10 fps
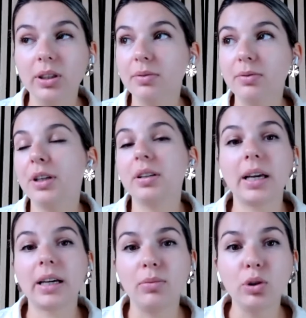feel
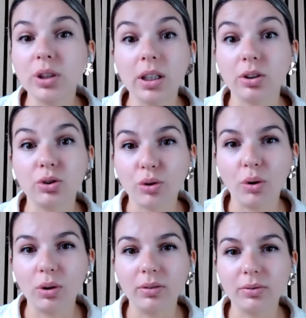like I'm losing
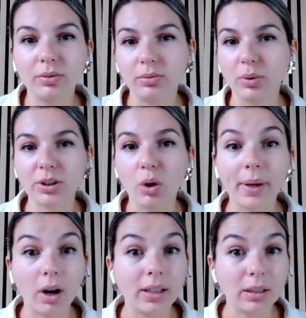control of what's
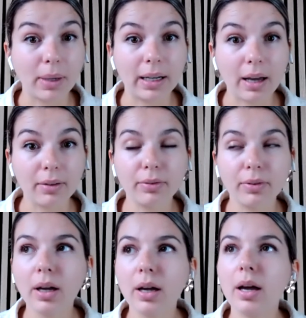going on in my life.
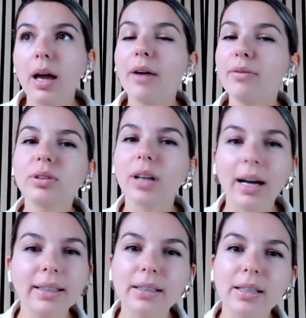Have you
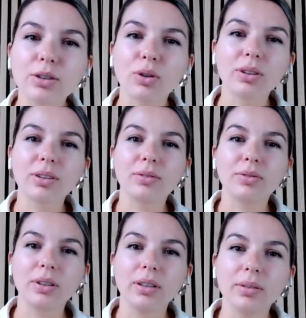done any sort
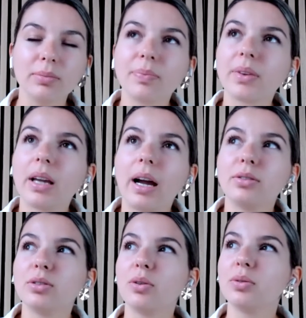of, I
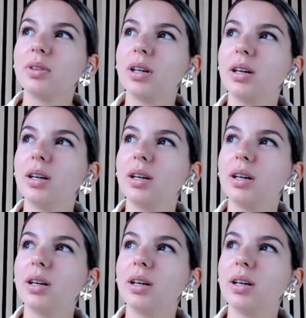don't know,